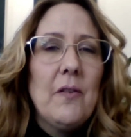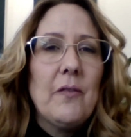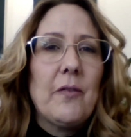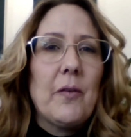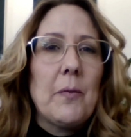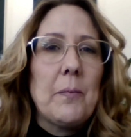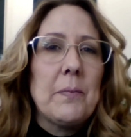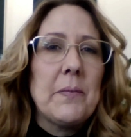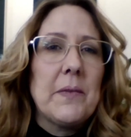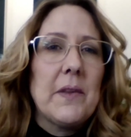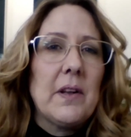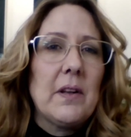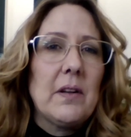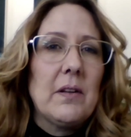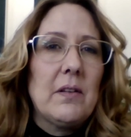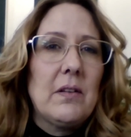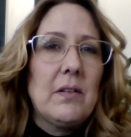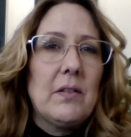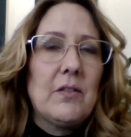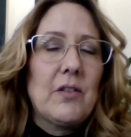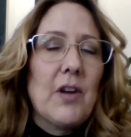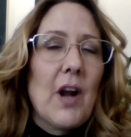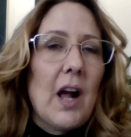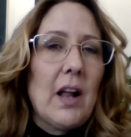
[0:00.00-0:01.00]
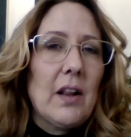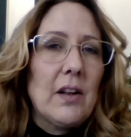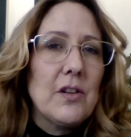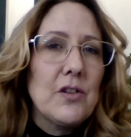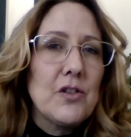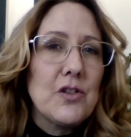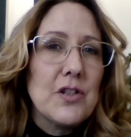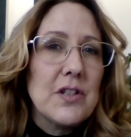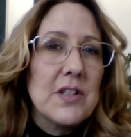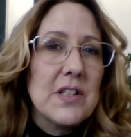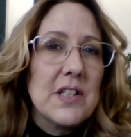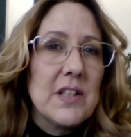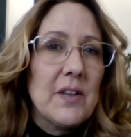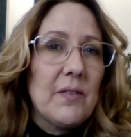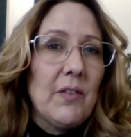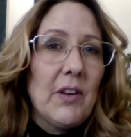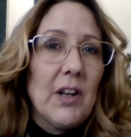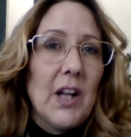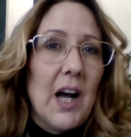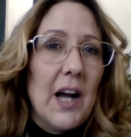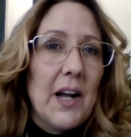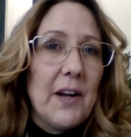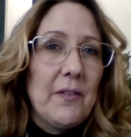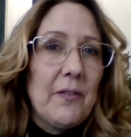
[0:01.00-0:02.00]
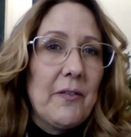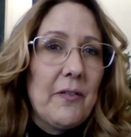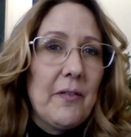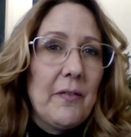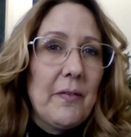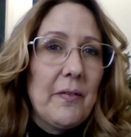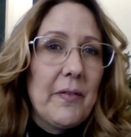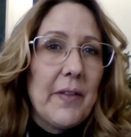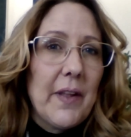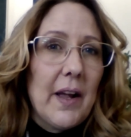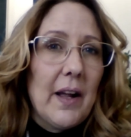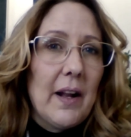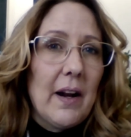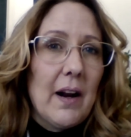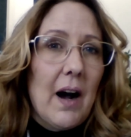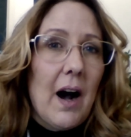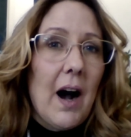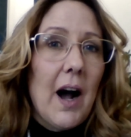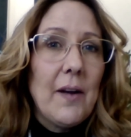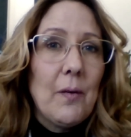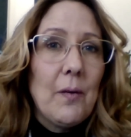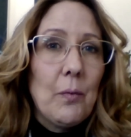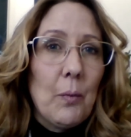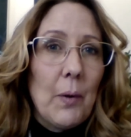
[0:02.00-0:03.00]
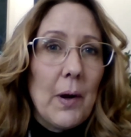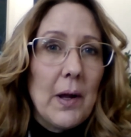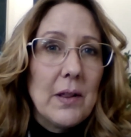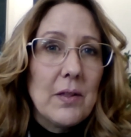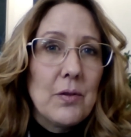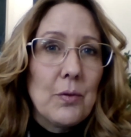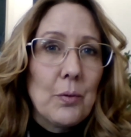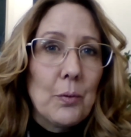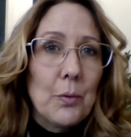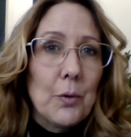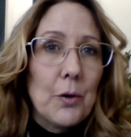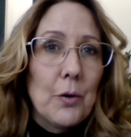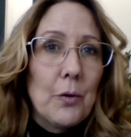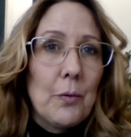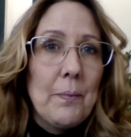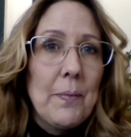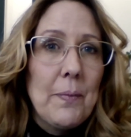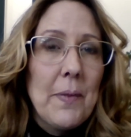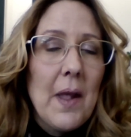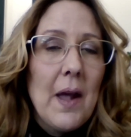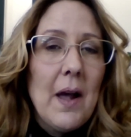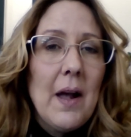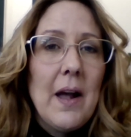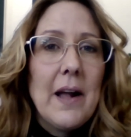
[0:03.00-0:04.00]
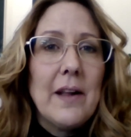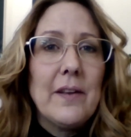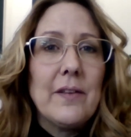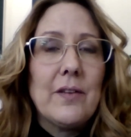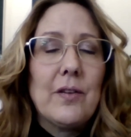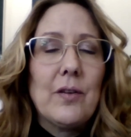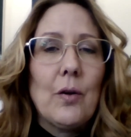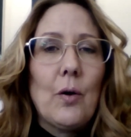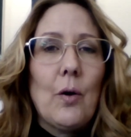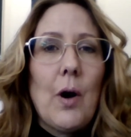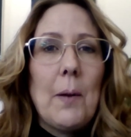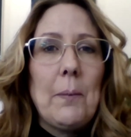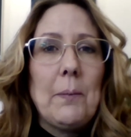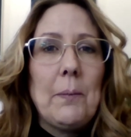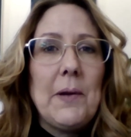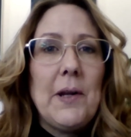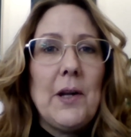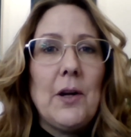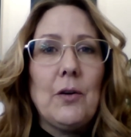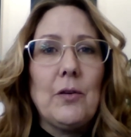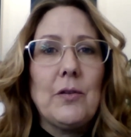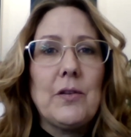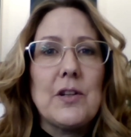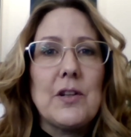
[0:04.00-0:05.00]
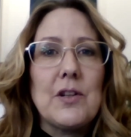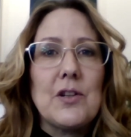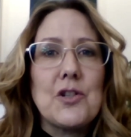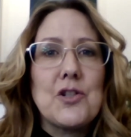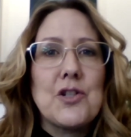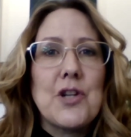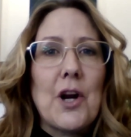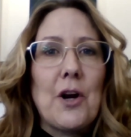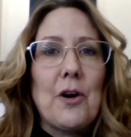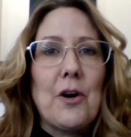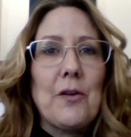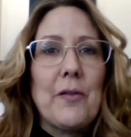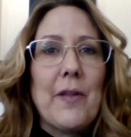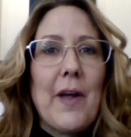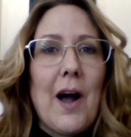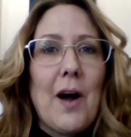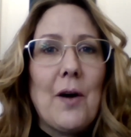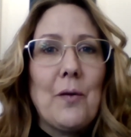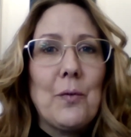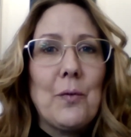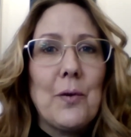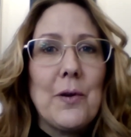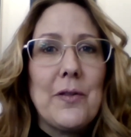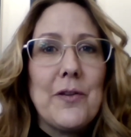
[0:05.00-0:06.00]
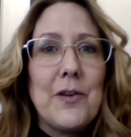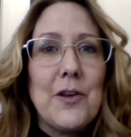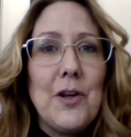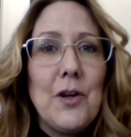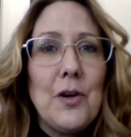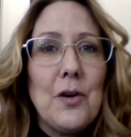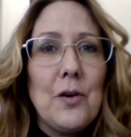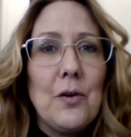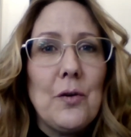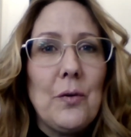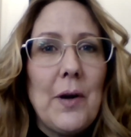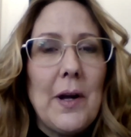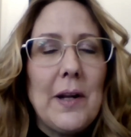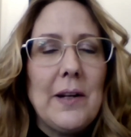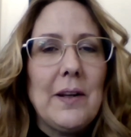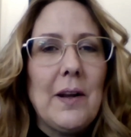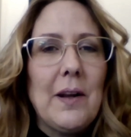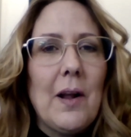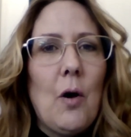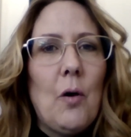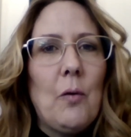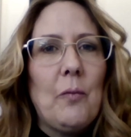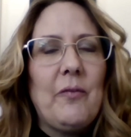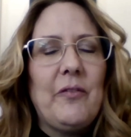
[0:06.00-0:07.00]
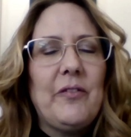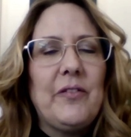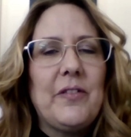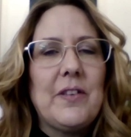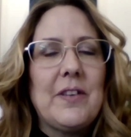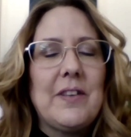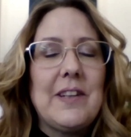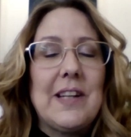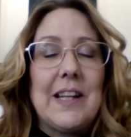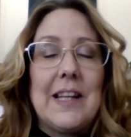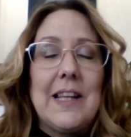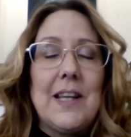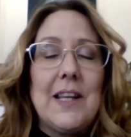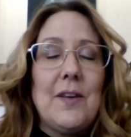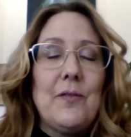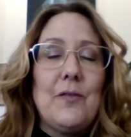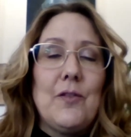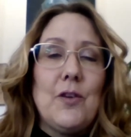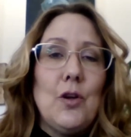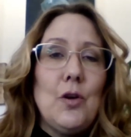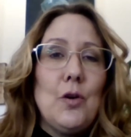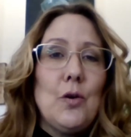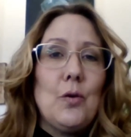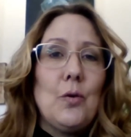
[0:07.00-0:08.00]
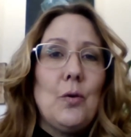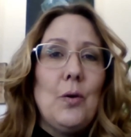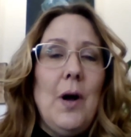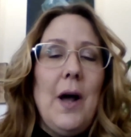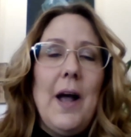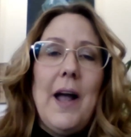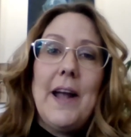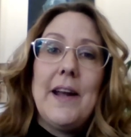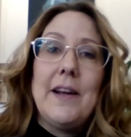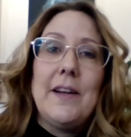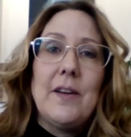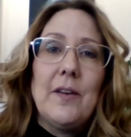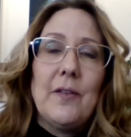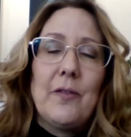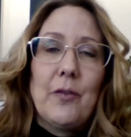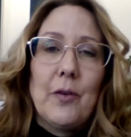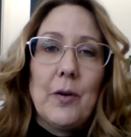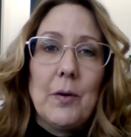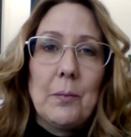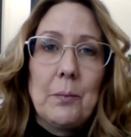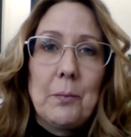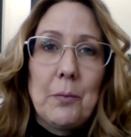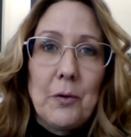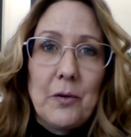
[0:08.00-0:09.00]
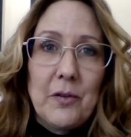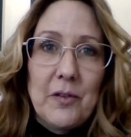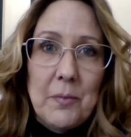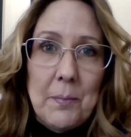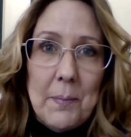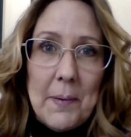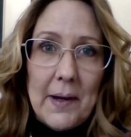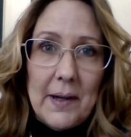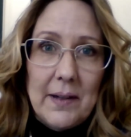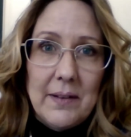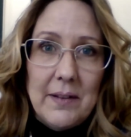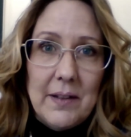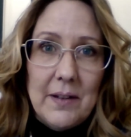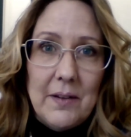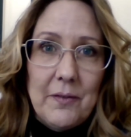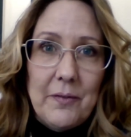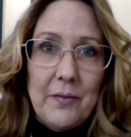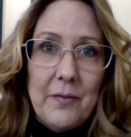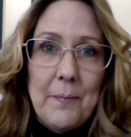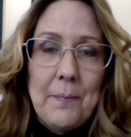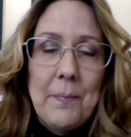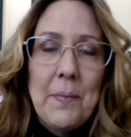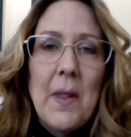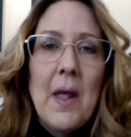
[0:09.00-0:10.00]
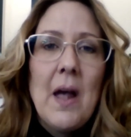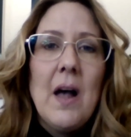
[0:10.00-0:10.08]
from the challenges of life that I went through. And so I'm here to share that with you in hopes to give you a different perspective.